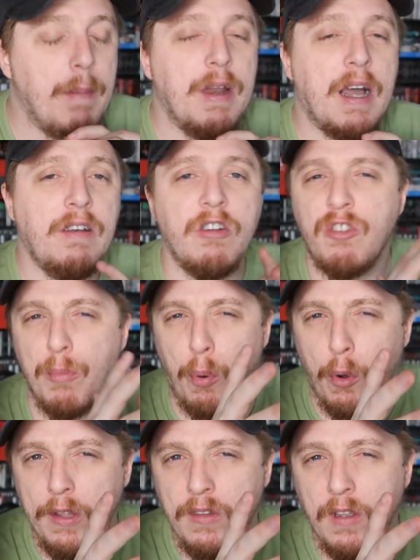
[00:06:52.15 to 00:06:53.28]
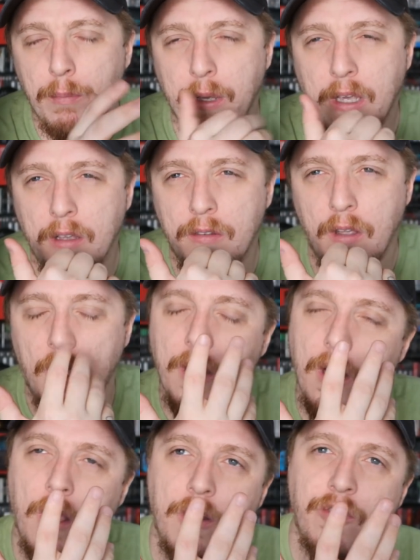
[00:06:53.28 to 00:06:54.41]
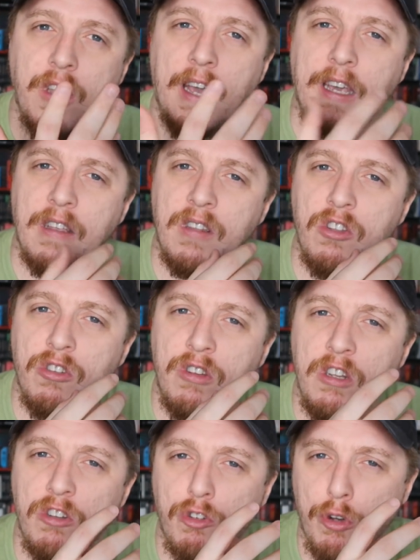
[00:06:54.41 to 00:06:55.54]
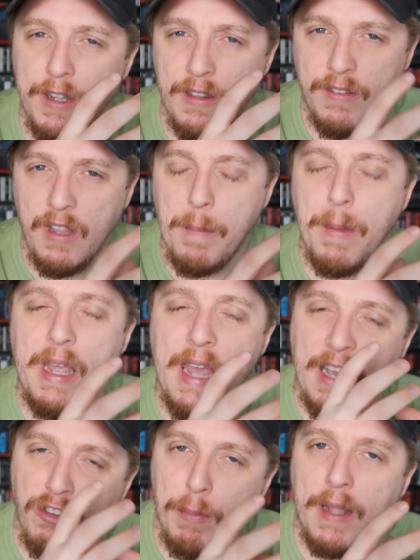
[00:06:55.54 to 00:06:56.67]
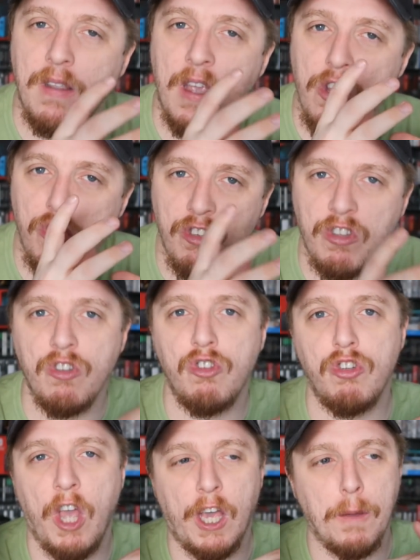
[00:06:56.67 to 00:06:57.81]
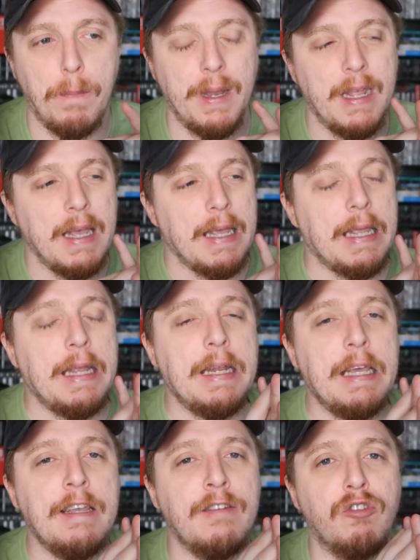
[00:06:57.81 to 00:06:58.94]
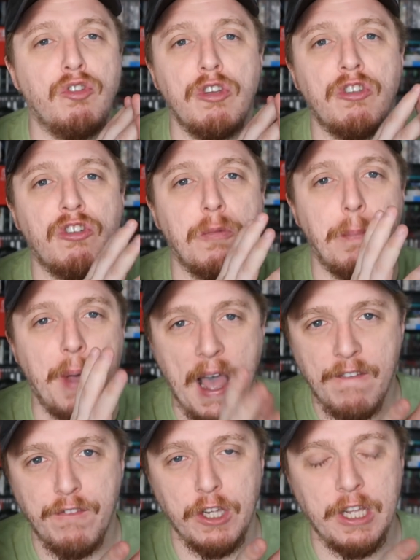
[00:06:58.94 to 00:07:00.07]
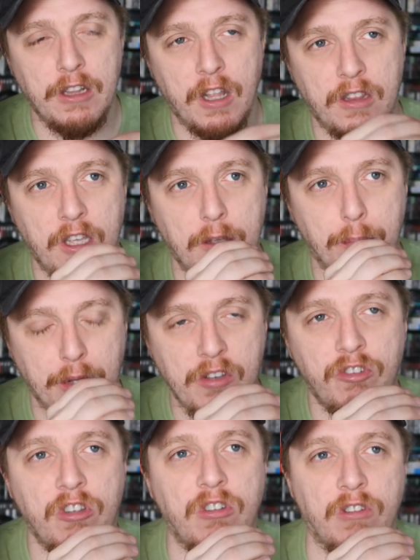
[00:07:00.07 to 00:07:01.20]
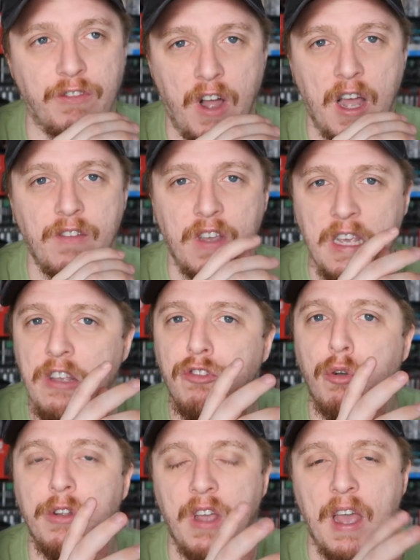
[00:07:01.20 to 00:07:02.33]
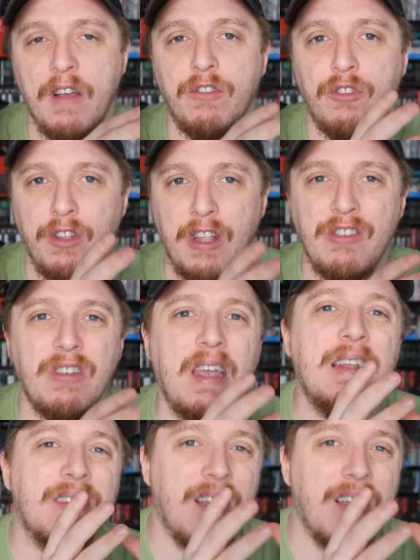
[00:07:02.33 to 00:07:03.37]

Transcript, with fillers: I'm not disappointed because honestly, I guess I just need to try and set my expectations in check. But it is just baffling that the PlayStation 5 is going to have such a